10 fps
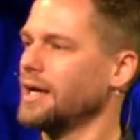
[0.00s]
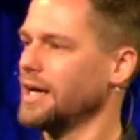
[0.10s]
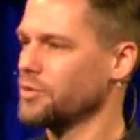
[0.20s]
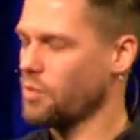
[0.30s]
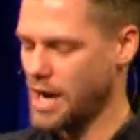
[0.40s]

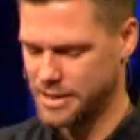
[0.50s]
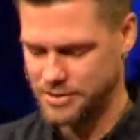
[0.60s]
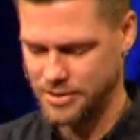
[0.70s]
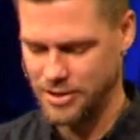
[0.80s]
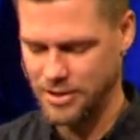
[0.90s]
and
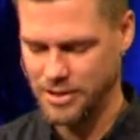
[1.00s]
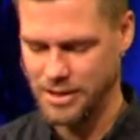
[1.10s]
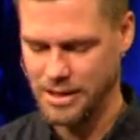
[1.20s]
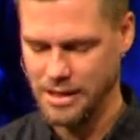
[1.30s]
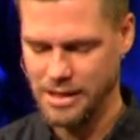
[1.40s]
wiser
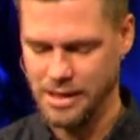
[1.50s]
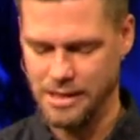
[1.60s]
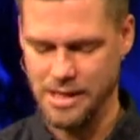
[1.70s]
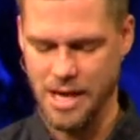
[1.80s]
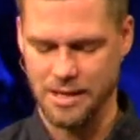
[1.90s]
in
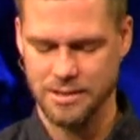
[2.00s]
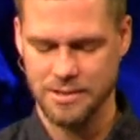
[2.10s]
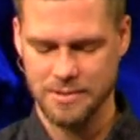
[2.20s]
the end.